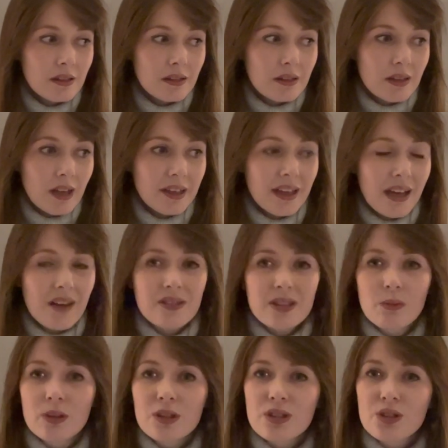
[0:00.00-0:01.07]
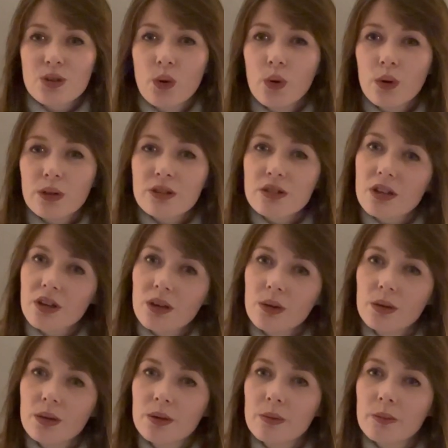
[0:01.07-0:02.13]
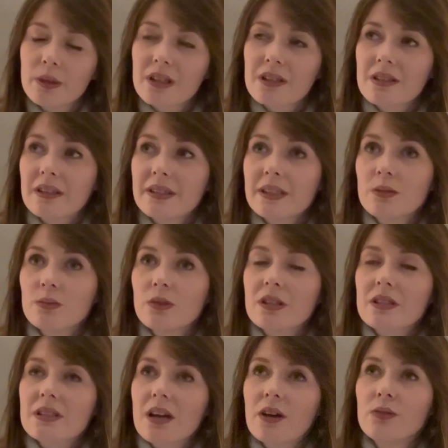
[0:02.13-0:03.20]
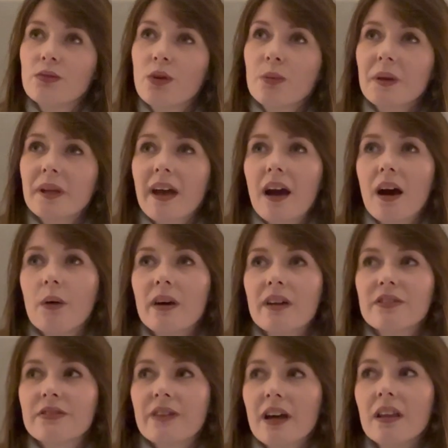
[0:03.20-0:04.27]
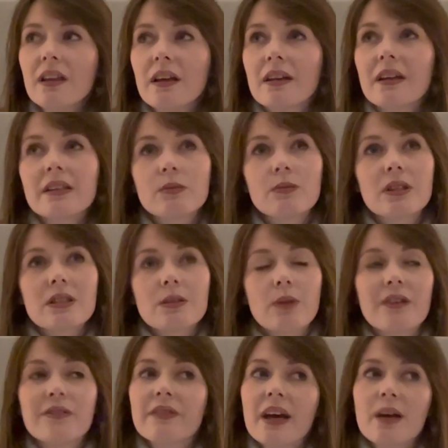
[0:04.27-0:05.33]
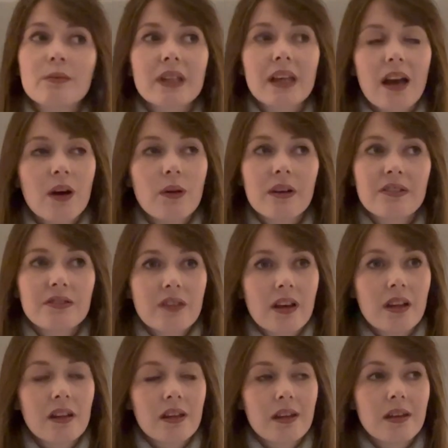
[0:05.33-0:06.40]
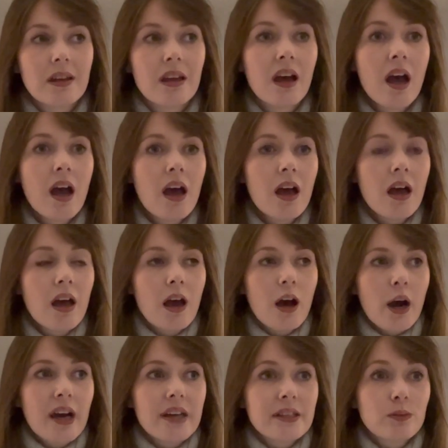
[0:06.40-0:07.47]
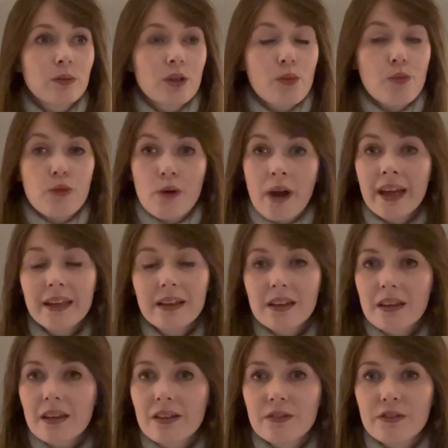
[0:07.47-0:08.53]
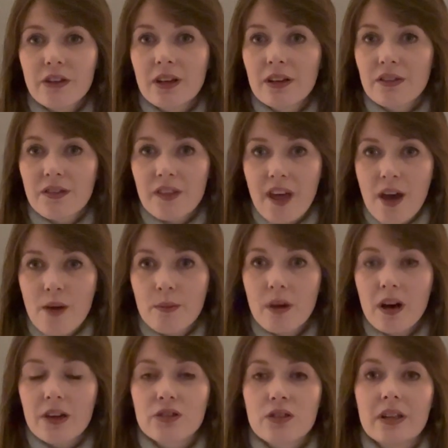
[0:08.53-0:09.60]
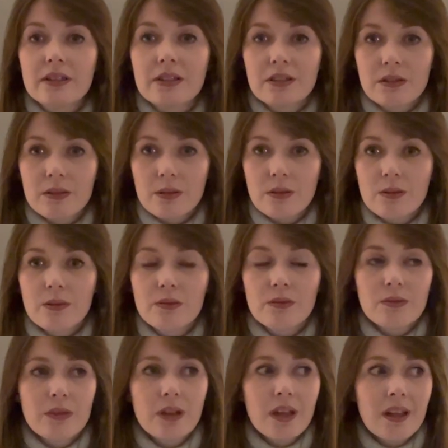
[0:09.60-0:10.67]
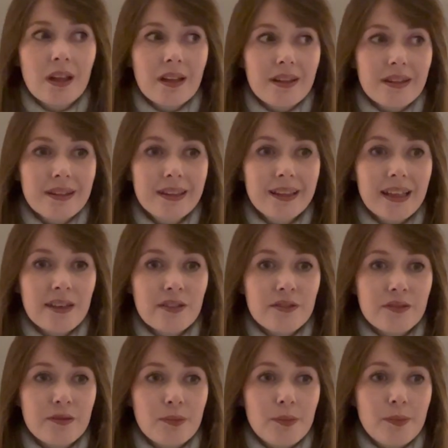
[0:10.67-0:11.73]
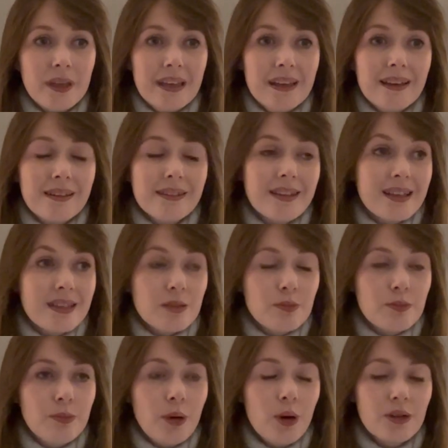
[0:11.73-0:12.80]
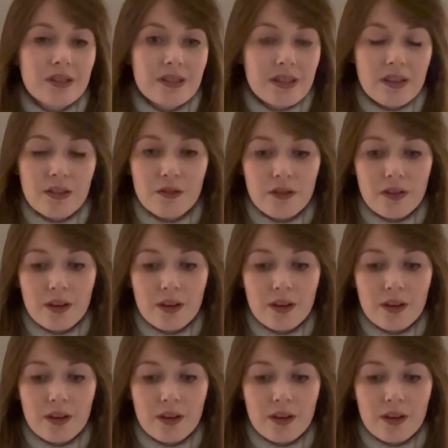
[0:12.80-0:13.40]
kind of have someone to talk to, because I didn't want to tell Robbie how I felt, and I didn't want to tell my family how I felt, and I didn't want to break in front of them. I tried to live being this positive